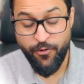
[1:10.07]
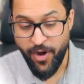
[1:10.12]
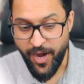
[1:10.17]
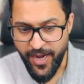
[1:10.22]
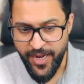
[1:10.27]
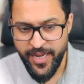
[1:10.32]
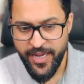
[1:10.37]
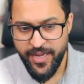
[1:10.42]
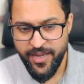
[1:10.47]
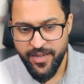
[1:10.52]

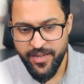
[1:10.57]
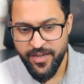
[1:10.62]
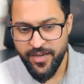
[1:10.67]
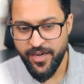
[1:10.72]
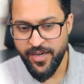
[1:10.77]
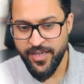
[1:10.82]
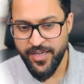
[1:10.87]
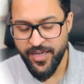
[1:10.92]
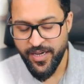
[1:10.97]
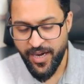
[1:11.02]
why
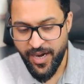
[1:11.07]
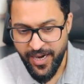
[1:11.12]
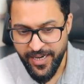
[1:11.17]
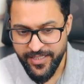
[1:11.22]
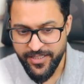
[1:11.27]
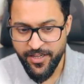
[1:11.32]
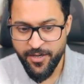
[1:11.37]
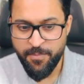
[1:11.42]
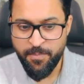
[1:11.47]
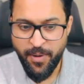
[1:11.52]

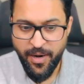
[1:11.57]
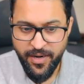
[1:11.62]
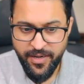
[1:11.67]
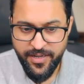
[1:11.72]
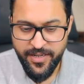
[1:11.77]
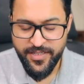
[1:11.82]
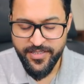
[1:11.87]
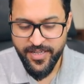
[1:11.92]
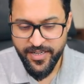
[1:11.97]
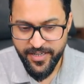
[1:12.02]
either
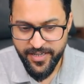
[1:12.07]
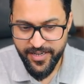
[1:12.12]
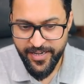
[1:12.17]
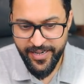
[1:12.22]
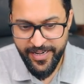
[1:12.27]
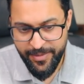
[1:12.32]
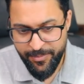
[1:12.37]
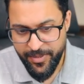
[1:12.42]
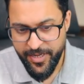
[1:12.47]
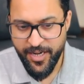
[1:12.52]
parties are
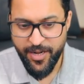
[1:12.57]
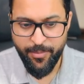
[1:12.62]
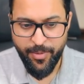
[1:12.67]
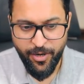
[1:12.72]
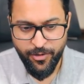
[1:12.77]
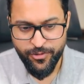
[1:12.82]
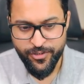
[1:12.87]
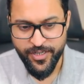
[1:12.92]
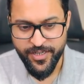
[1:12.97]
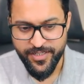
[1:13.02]
claiming
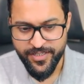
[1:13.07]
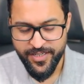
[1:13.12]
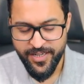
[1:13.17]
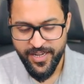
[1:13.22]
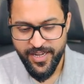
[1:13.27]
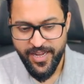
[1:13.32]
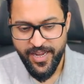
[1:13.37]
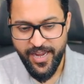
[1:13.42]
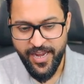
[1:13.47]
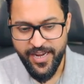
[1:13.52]
about it,
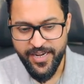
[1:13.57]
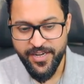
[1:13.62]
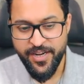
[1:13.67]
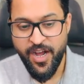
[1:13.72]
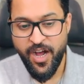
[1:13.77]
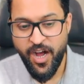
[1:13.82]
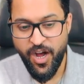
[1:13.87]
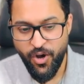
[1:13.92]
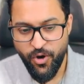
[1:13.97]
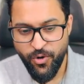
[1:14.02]
and
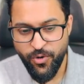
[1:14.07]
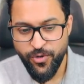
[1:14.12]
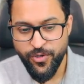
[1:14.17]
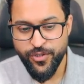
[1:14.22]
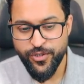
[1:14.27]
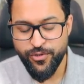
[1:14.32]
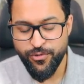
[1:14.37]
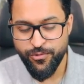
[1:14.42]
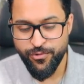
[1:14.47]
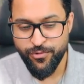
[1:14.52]

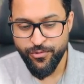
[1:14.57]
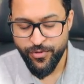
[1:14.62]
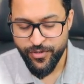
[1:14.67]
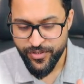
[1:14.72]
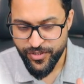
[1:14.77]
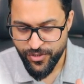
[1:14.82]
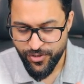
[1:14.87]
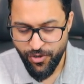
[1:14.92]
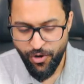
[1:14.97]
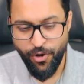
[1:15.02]
how to
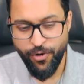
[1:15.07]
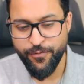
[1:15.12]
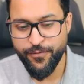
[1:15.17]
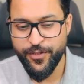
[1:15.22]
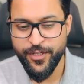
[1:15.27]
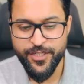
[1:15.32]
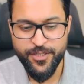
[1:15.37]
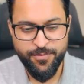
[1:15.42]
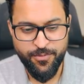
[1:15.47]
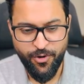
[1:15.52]
solve
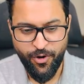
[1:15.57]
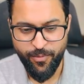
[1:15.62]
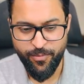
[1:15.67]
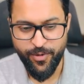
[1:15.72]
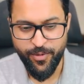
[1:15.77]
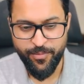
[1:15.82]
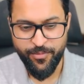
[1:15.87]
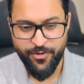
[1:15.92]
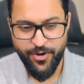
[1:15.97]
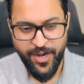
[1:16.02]
this
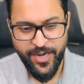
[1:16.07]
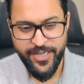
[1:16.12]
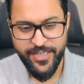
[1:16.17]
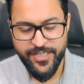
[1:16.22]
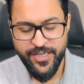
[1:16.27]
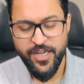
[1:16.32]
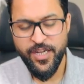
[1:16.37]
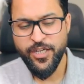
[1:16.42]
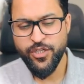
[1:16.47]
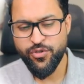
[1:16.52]
problem, right?
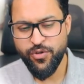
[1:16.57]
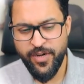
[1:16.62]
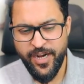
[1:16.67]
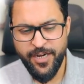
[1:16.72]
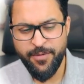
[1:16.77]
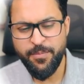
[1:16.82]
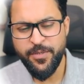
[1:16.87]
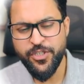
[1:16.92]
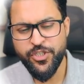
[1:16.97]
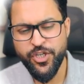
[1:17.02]
So
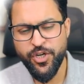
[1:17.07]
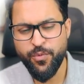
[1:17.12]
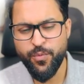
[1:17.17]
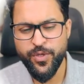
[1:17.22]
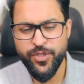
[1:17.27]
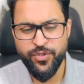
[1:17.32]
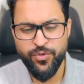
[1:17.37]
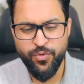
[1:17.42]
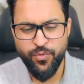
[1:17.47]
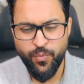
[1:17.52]
let me share
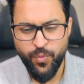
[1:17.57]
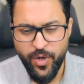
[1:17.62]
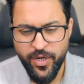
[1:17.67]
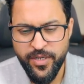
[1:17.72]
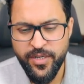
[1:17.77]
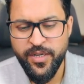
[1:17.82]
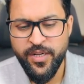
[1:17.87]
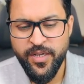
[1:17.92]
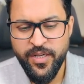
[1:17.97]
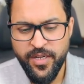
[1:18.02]
with you
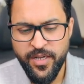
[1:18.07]
one